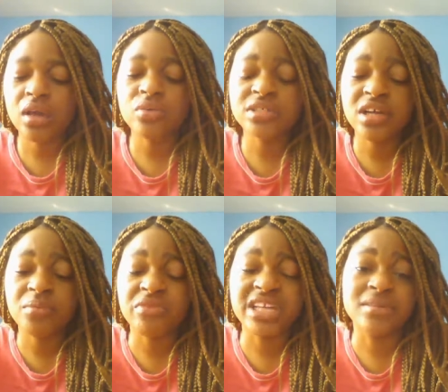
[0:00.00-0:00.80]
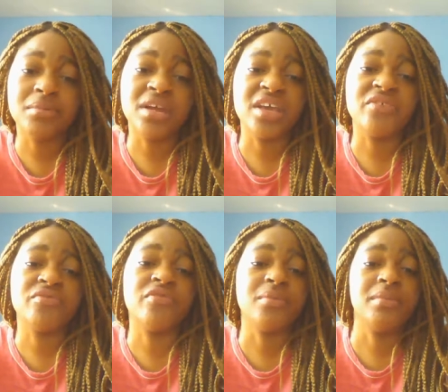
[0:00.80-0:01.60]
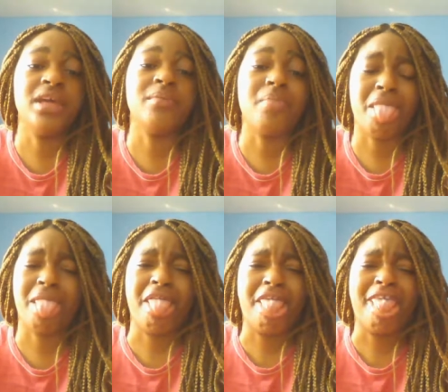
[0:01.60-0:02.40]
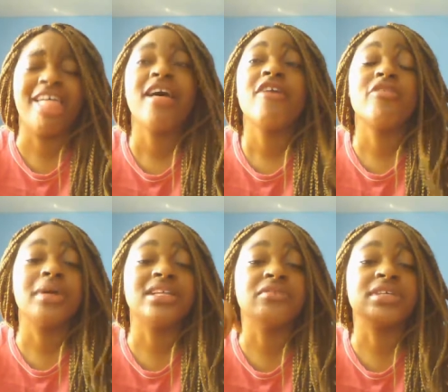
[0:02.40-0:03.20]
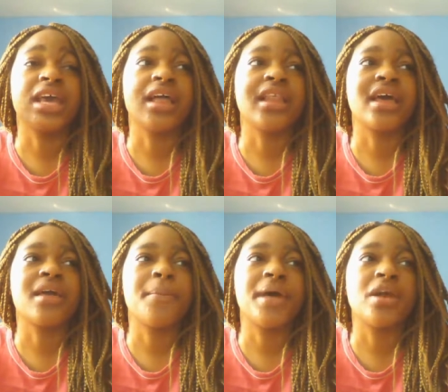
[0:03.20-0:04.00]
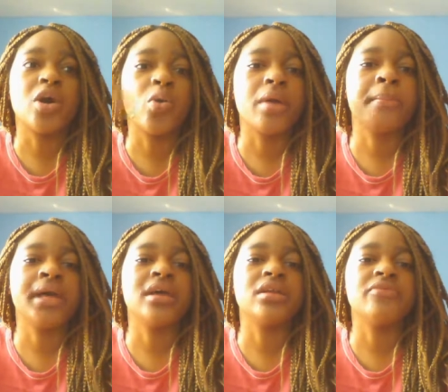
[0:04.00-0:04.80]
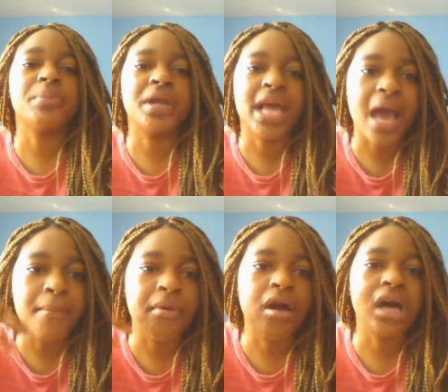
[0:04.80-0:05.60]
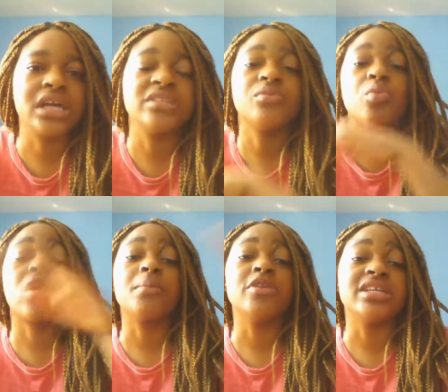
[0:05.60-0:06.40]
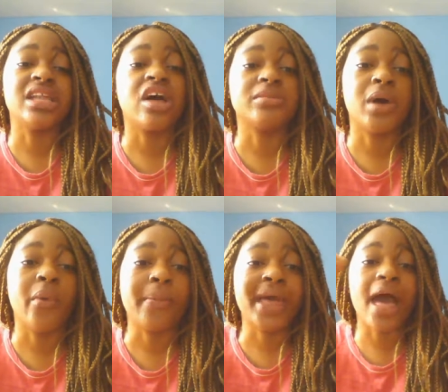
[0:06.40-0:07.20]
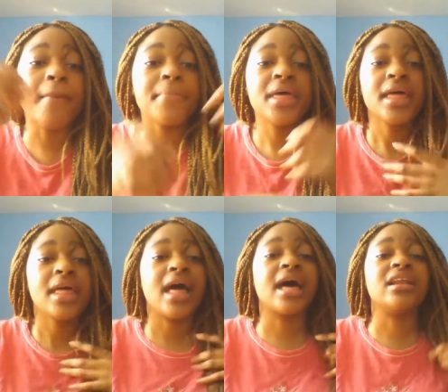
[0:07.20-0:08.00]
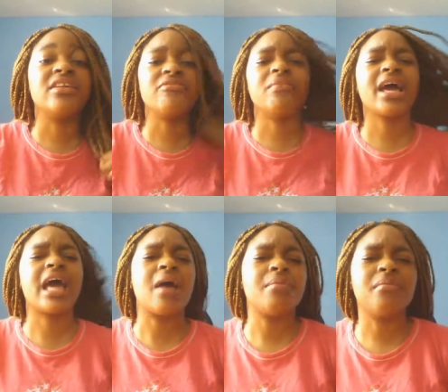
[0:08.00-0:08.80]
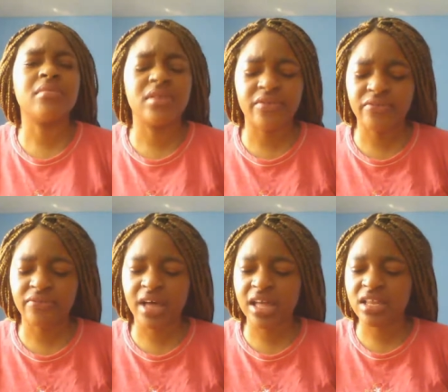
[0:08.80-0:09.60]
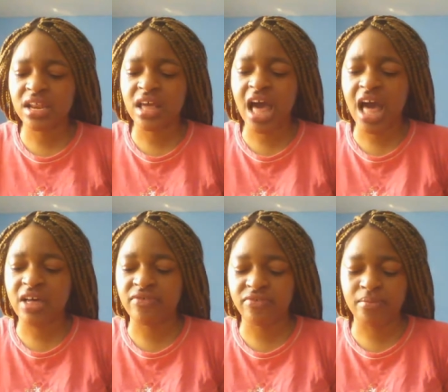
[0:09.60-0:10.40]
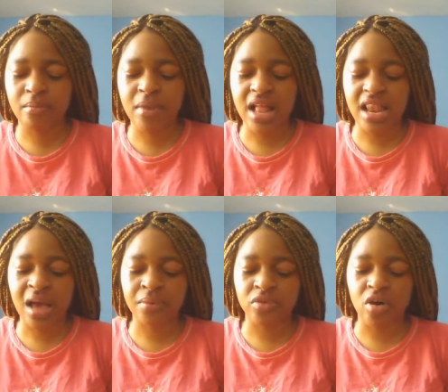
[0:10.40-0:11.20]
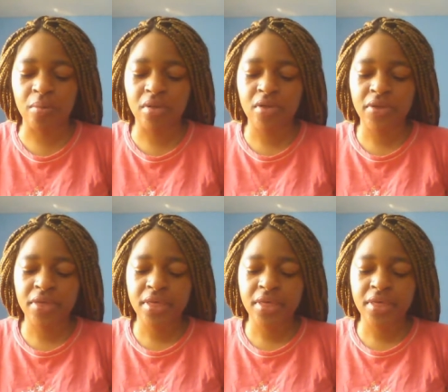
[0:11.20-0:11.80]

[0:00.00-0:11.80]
and also I'm raising money for me for myself to get a better equipment, better camera, because what I'm using now is my webcam, and if my cam, if I didn't have a laptop,